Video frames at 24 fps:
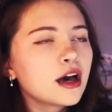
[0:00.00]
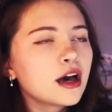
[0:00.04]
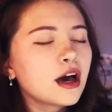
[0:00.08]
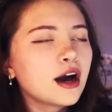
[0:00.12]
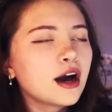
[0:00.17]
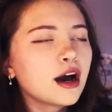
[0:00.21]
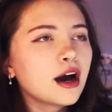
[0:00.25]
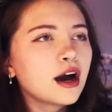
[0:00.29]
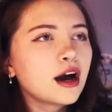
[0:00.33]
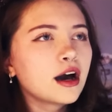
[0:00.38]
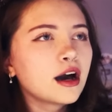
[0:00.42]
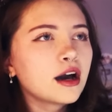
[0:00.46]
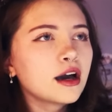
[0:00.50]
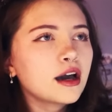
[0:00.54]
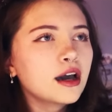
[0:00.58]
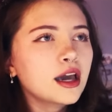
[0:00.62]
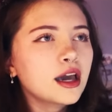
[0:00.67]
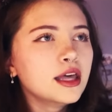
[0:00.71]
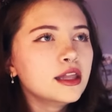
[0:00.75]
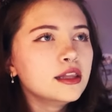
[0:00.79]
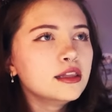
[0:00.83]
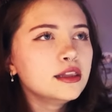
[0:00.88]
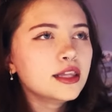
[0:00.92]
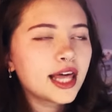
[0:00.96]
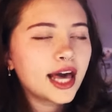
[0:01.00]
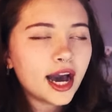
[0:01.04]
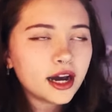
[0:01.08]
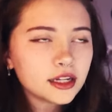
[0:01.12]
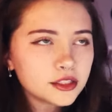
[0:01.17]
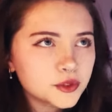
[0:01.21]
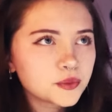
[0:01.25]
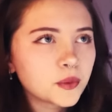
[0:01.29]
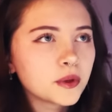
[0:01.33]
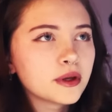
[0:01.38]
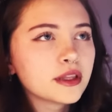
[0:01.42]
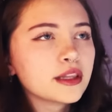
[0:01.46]
And
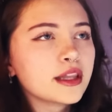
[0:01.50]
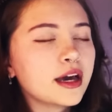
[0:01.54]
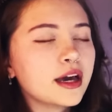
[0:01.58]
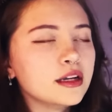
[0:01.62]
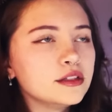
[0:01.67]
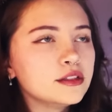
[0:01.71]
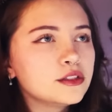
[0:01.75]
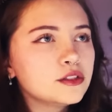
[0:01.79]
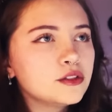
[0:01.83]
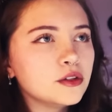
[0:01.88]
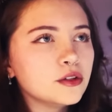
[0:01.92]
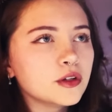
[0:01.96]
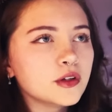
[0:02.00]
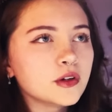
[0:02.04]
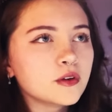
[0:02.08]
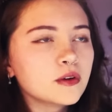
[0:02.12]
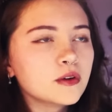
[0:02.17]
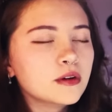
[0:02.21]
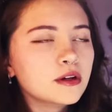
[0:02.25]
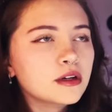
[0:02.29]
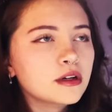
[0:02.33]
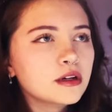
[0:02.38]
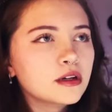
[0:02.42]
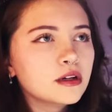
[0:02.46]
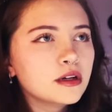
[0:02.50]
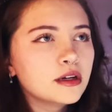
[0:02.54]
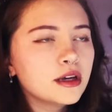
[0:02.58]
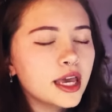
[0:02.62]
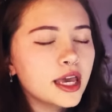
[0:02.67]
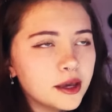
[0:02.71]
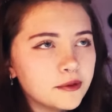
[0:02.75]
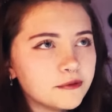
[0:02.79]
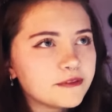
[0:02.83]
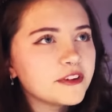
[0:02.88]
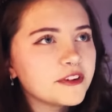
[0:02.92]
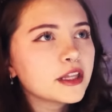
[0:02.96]
that's what led to
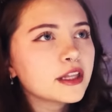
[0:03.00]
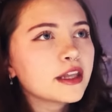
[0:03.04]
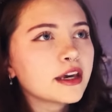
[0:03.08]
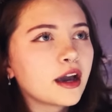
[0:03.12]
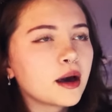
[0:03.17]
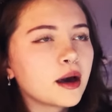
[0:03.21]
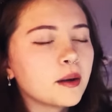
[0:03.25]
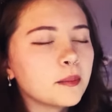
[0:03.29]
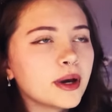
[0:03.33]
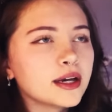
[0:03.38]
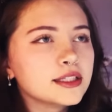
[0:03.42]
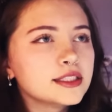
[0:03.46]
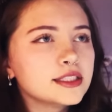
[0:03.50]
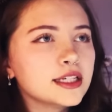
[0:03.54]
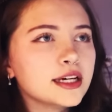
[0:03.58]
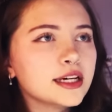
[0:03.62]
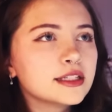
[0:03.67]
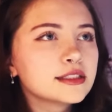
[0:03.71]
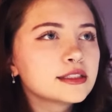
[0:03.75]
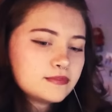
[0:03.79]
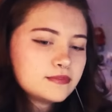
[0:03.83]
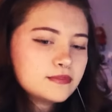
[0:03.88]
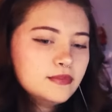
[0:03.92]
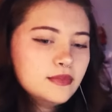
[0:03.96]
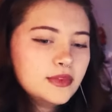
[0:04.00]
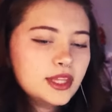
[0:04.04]
him feeling up my tits.